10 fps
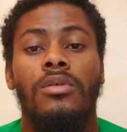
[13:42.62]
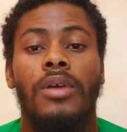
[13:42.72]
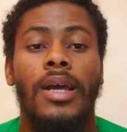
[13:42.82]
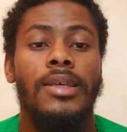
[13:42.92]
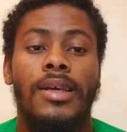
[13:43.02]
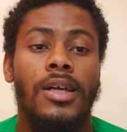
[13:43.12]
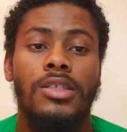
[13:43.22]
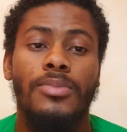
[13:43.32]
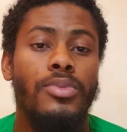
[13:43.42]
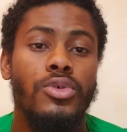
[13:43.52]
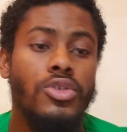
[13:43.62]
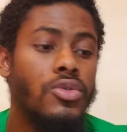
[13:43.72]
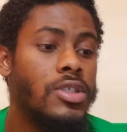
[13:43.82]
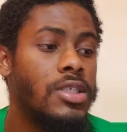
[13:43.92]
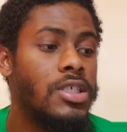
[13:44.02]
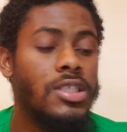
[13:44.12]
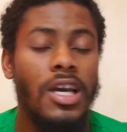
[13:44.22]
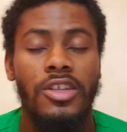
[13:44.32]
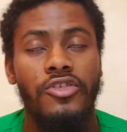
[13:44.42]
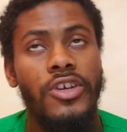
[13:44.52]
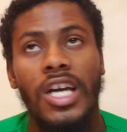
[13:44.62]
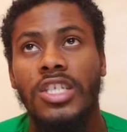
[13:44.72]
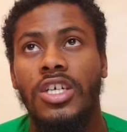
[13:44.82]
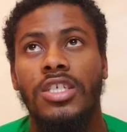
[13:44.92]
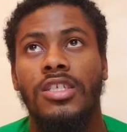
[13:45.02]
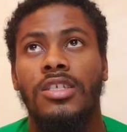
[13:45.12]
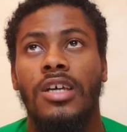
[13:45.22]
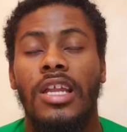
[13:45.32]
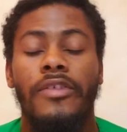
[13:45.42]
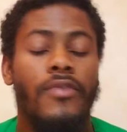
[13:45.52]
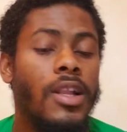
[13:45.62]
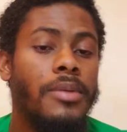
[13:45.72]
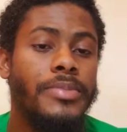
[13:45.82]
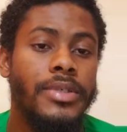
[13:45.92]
Right? He can't suppose those things. He had to readjust and develop,